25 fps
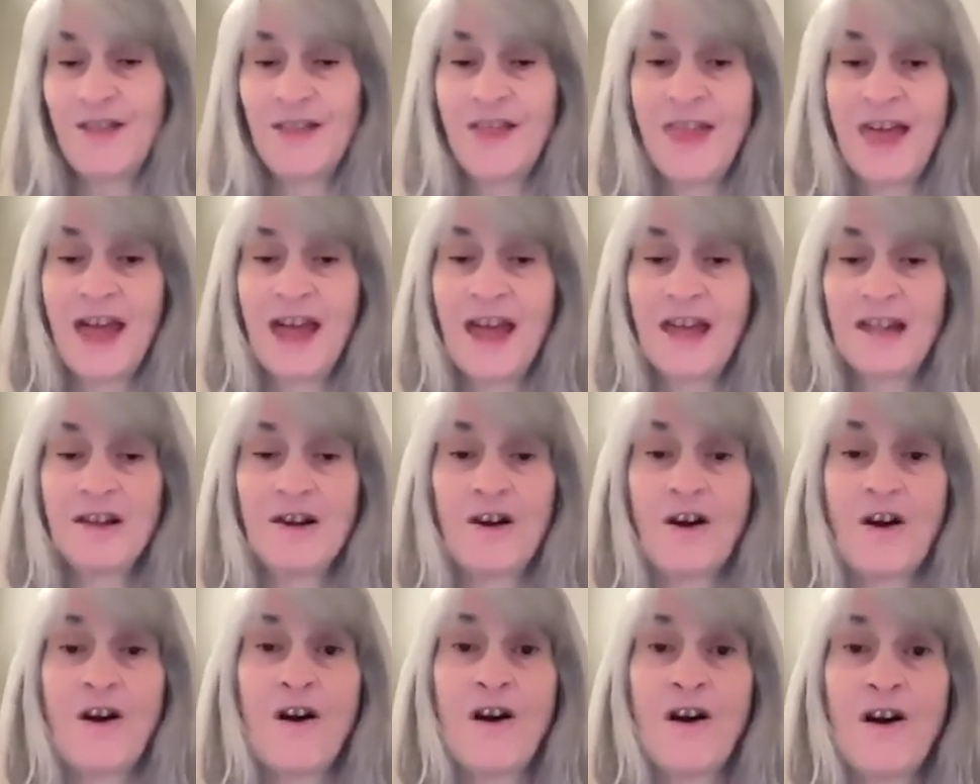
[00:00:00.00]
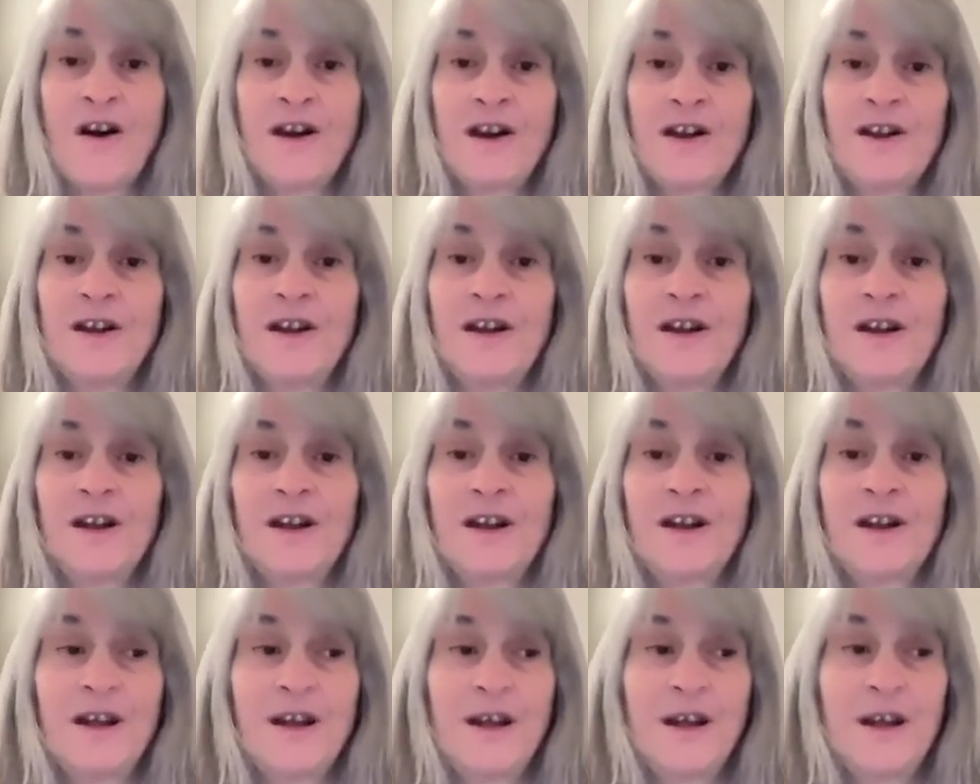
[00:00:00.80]
that are
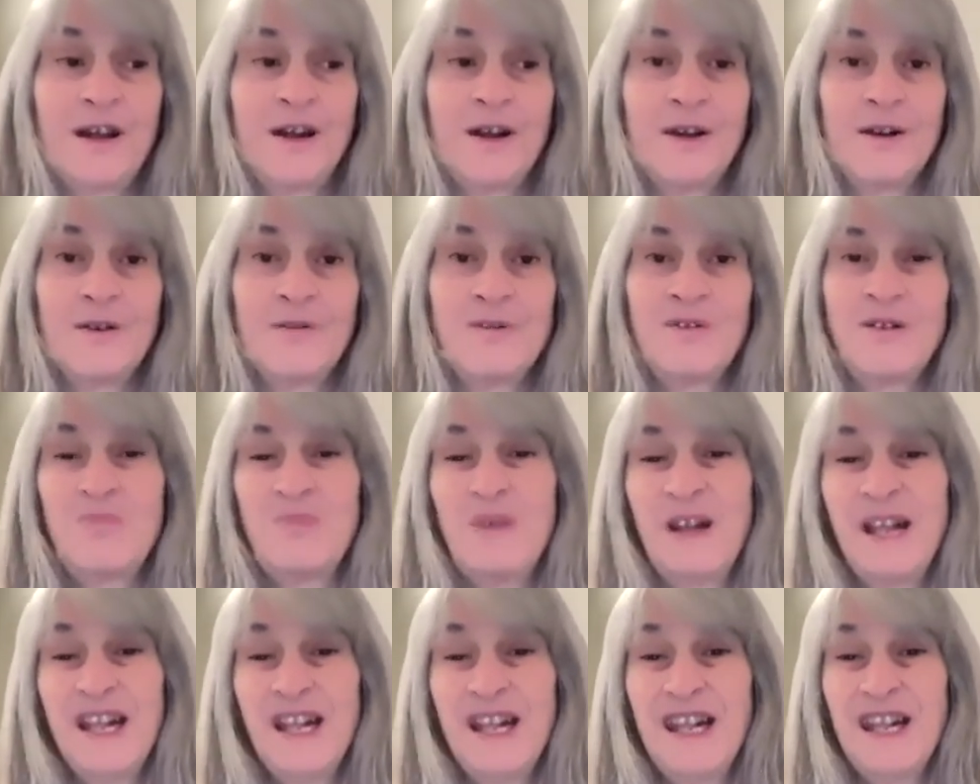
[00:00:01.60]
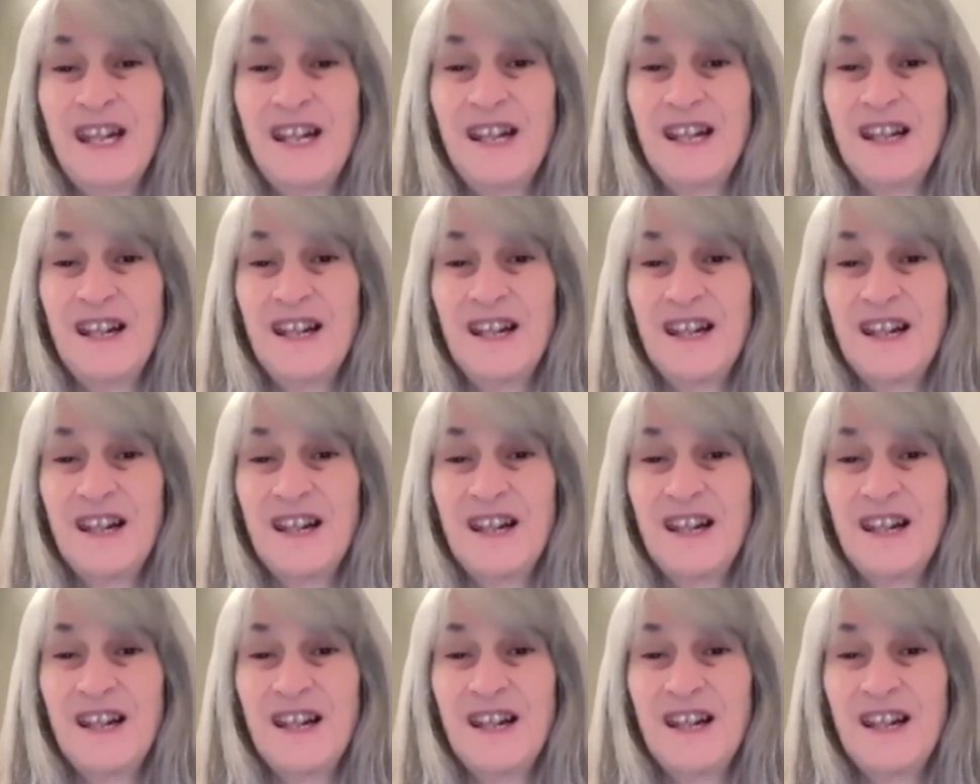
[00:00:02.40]
repeated.